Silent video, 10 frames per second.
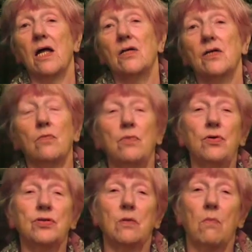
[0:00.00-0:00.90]
So the
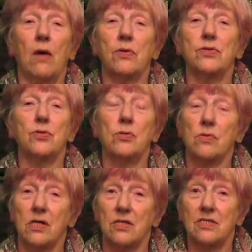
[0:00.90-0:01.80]
Moose and Mouse
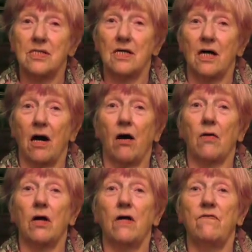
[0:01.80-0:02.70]
stories
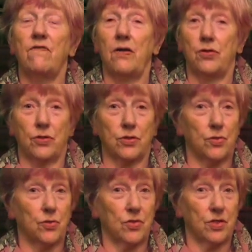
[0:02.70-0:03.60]
are adventure
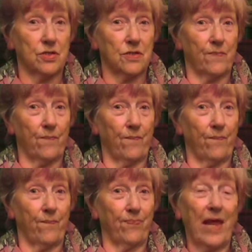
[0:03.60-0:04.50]
stories.
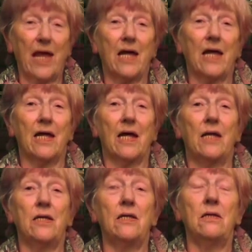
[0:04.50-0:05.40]
And
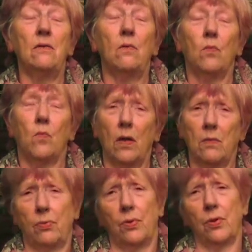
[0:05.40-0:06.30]
in one
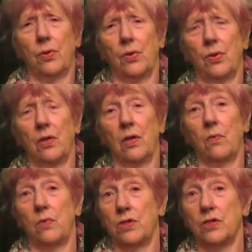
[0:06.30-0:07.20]
book,
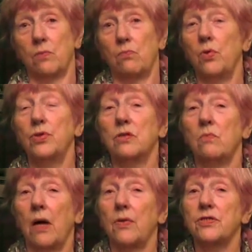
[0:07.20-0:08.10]
which is Moose and
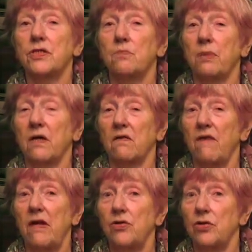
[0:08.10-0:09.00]
Mouse's Big
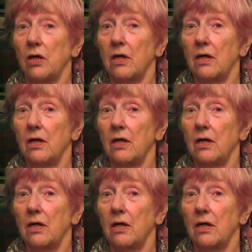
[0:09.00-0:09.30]
Adventure,